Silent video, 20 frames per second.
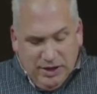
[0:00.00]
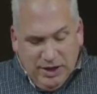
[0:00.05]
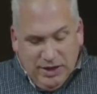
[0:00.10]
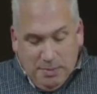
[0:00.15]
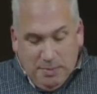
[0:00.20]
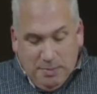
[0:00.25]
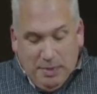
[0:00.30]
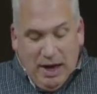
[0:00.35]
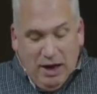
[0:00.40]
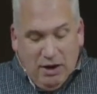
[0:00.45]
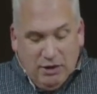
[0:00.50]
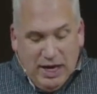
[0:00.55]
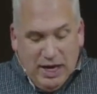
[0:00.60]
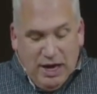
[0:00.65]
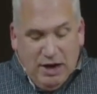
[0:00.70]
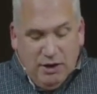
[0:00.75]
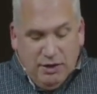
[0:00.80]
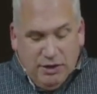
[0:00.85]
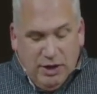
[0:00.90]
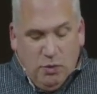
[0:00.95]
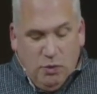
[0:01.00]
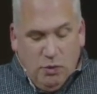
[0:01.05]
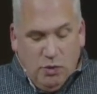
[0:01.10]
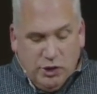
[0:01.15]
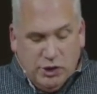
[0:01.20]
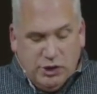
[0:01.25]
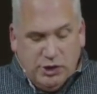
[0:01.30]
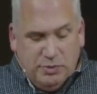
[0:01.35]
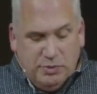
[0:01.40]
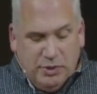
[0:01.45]
And then they bowed down and they
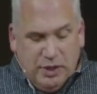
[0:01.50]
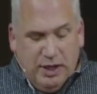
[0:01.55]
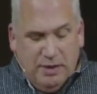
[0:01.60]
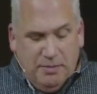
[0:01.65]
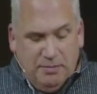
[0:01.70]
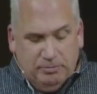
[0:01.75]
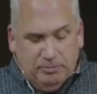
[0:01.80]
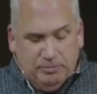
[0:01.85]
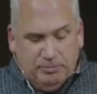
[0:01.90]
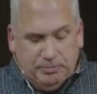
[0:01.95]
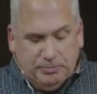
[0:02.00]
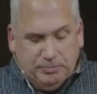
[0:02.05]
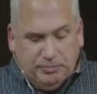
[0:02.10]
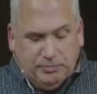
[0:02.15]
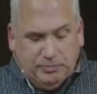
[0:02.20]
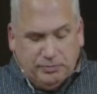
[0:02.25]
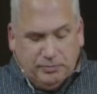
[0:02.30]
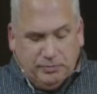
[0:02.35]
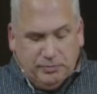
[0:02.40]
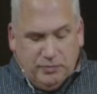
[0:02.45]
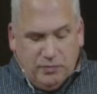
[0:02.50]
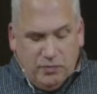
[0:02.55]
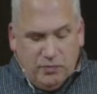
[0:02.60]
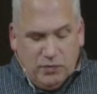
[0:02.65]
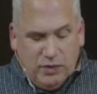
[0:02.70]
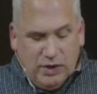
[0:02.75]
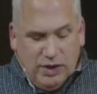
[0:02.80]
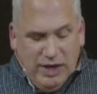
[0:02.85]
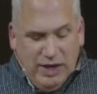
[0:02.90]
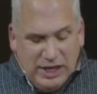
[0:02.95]
worshiped him.
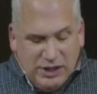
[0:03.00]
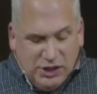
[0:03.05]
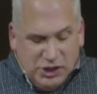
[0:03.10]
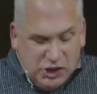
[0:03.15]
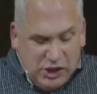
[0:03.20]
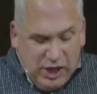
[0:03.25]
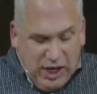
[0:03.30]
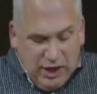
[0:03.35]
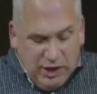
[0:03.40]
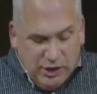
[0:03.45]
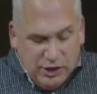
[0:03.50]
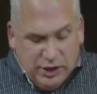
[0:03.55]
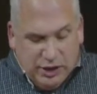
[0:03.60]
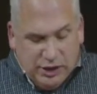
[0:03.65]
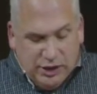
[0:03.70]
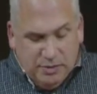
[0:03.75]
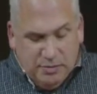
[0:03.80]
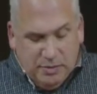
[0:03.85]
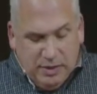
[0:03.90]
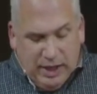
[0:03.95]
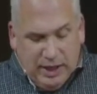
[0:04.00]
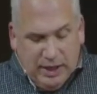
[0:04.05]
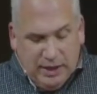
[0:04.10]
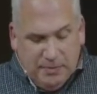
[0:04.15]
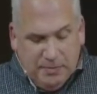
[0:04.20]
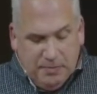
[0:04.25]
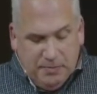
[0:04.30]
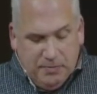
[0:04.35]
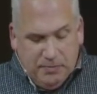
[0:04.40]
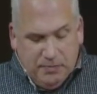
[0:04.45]
That's challenging to me.
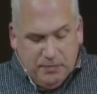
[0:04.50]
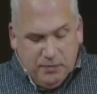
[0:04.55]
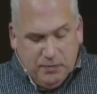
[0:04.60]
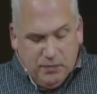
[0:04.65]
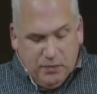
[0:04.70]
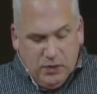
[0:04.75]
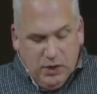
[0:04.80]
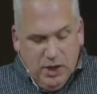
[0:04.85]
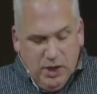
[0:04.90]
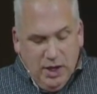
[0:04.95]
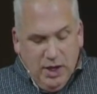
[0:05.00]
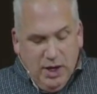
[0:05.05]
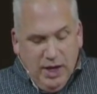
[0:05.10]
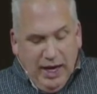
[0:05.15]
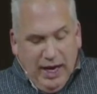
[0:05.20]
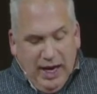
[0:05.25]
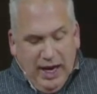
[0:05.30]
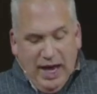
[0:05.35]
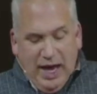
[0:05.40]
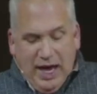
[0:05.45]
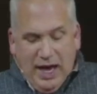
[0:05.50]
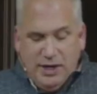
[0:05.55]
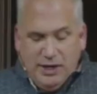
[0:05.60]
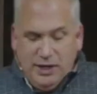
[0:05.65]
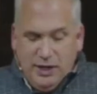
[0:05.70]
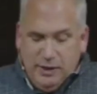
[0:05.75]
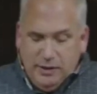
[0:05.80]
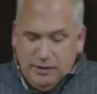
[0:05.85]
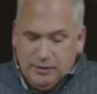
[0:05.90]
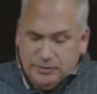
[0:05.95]

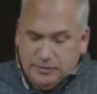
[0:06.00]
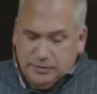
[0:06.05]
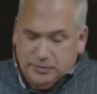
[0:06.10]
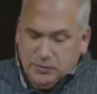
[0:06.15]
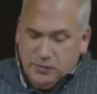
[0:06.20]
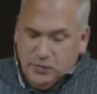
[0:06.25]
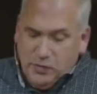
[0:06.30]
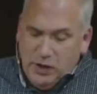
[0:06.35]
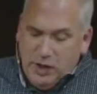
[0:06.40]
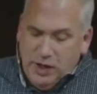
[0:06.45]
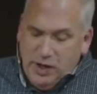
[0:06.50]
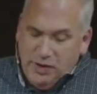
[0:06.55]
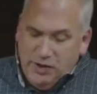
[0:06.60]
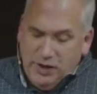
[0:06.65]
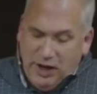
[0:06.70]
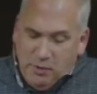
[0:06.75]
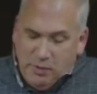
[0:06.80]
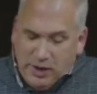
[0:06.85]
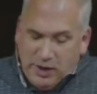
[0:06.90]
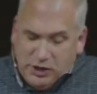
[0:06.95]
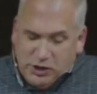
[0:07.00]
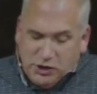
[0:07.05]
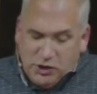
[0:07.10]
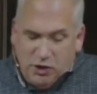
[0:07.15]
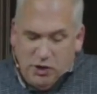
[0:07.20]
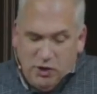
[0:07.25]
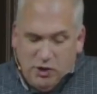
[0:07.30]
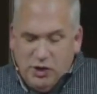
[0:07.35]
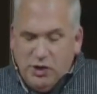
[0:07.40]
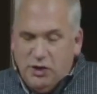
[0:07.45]
And they
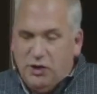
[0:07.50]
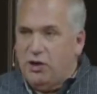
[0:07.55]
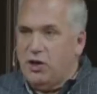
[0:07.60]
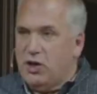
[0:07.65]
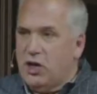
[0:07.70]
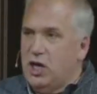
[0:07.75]
returned to